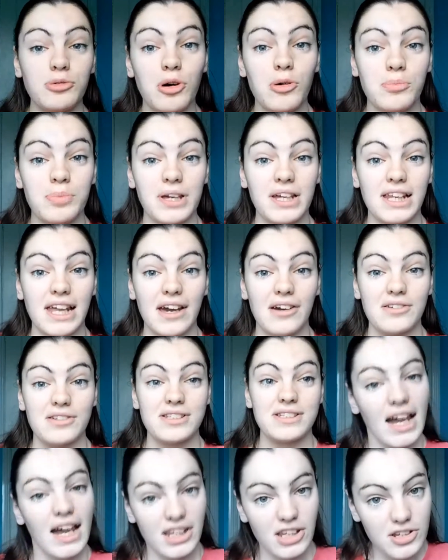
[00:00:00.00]
won't be allowed.
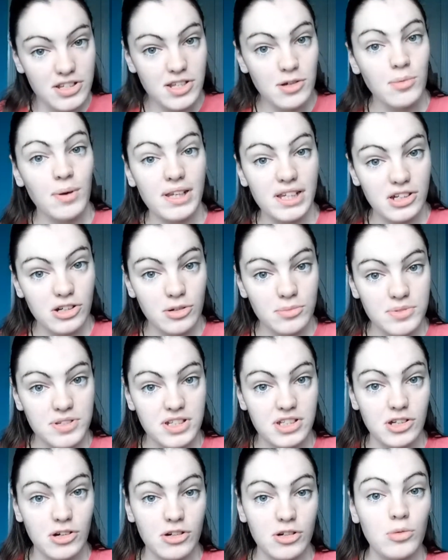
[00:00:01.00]
And also when it comes
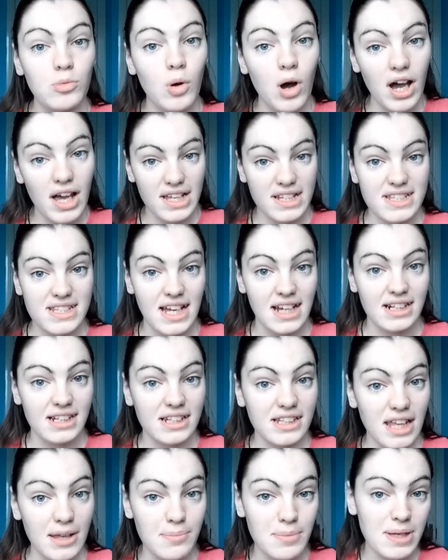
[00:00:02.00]
to knowing what exactly
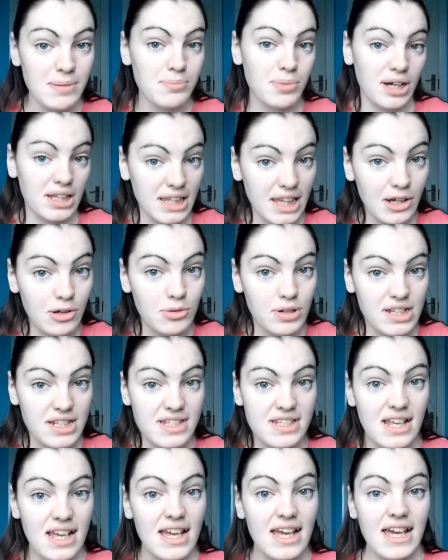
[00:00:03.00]
they mean by
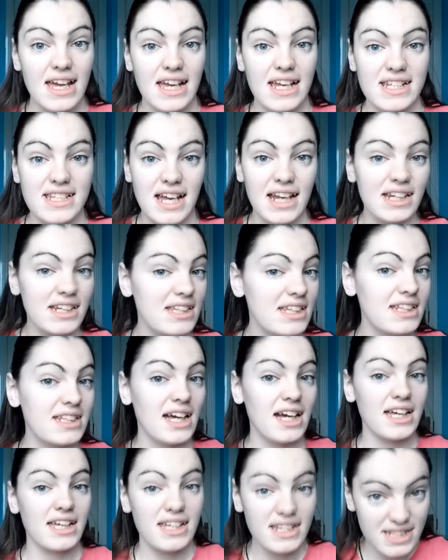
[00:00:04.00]
liquids, it's anything
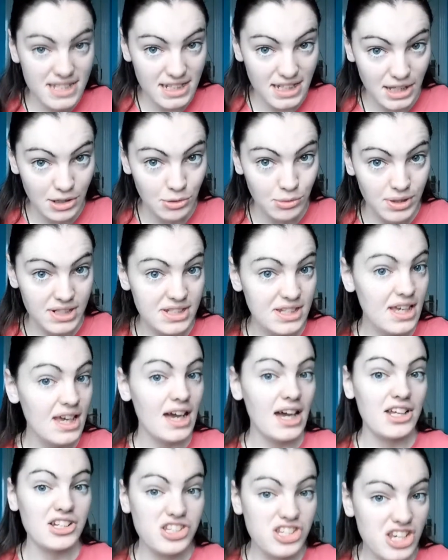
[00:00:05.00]
that is a liquid,
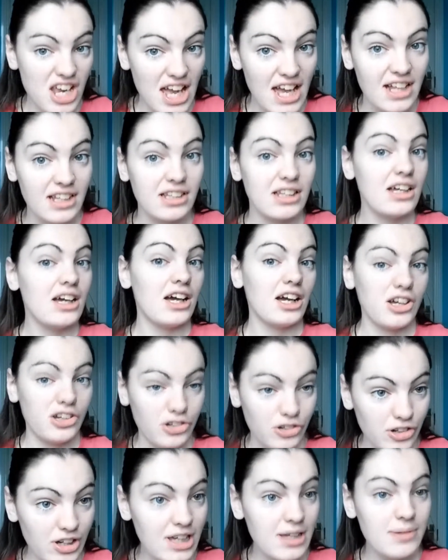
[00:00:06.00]
a gel, a
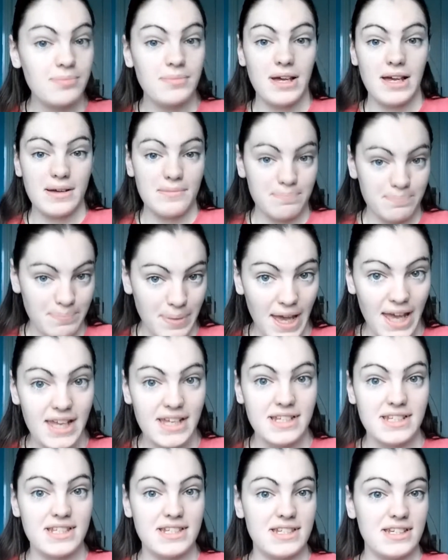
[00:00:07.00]
cream,
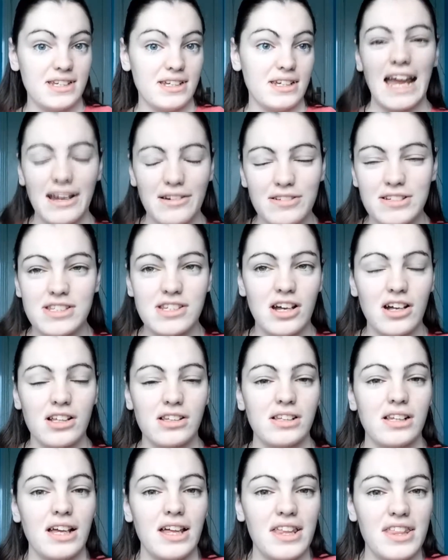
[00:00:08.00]
paste,
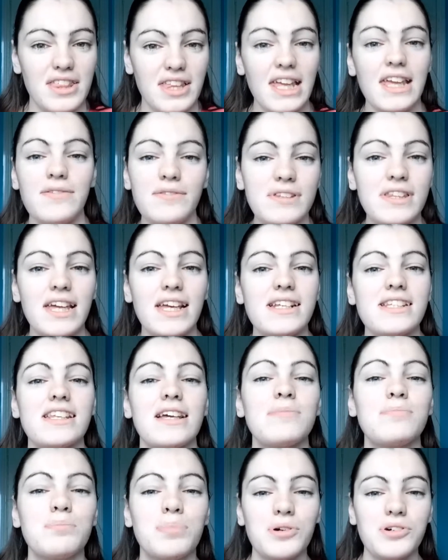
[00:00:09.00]
aerosol, even things
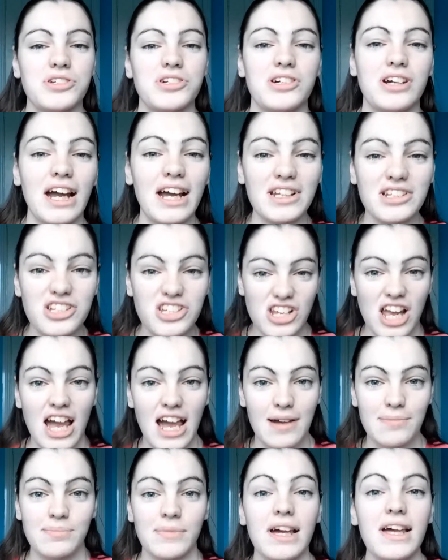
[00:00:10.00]
like butter and
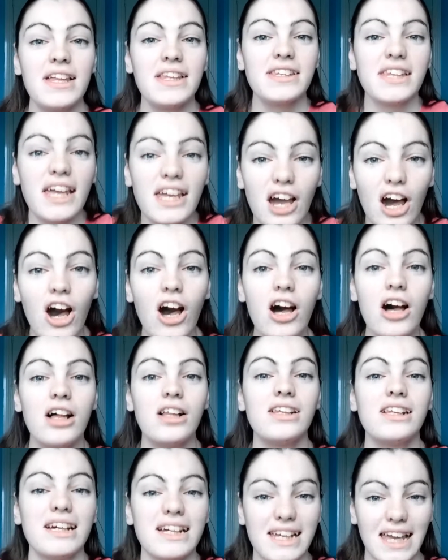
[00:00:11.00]
jam. They
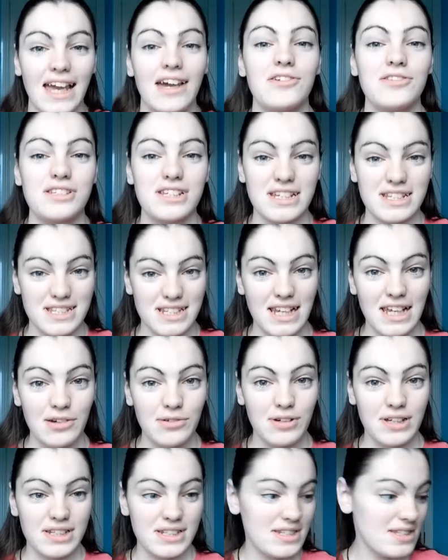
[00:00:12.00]
all count as
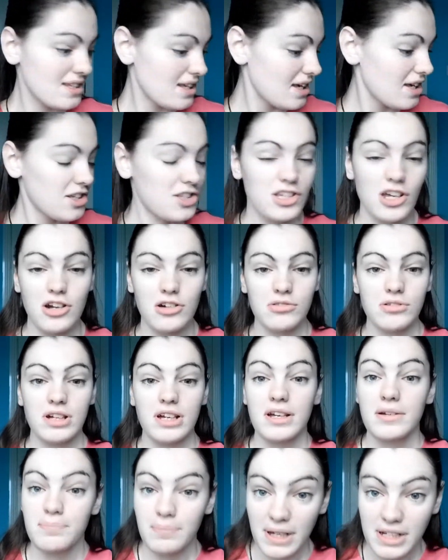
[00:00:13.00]
liquids. So
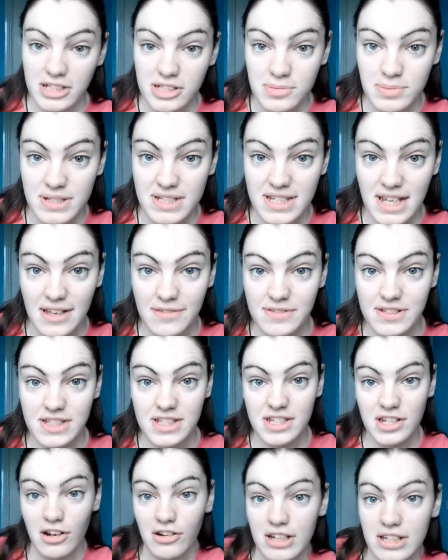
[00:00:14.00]
better to be safe than
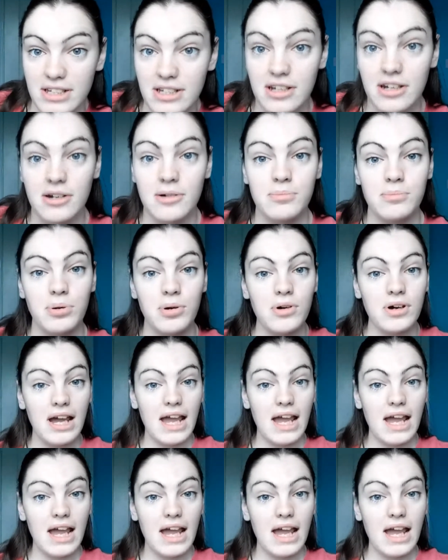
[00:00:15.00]
sorry. Put